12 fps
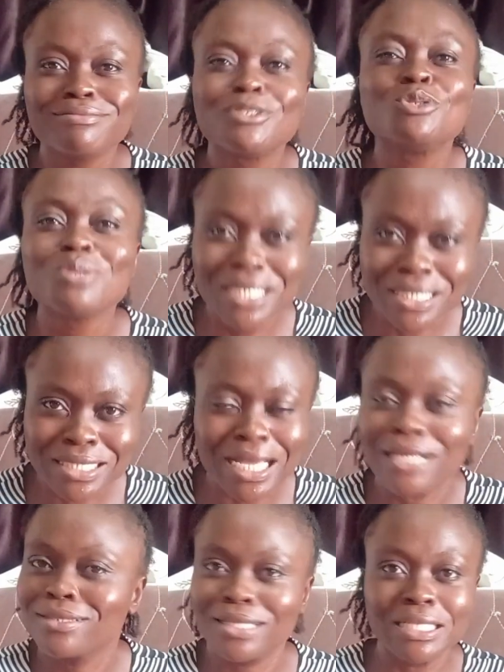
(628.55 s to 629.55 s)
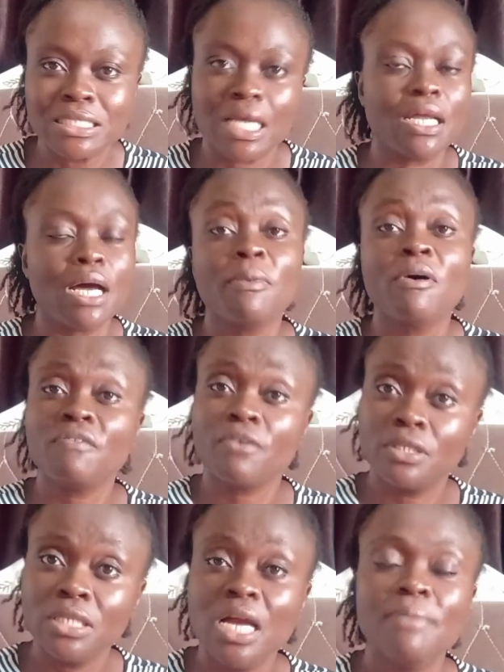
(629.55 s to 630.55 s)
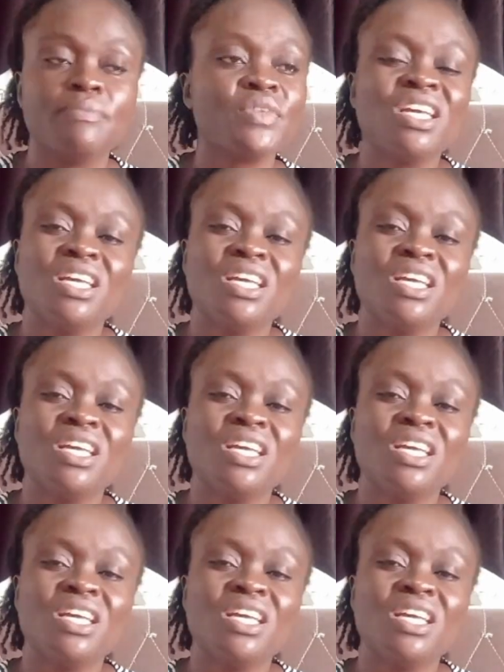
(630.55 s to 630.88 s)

sweets and things like that. But for them,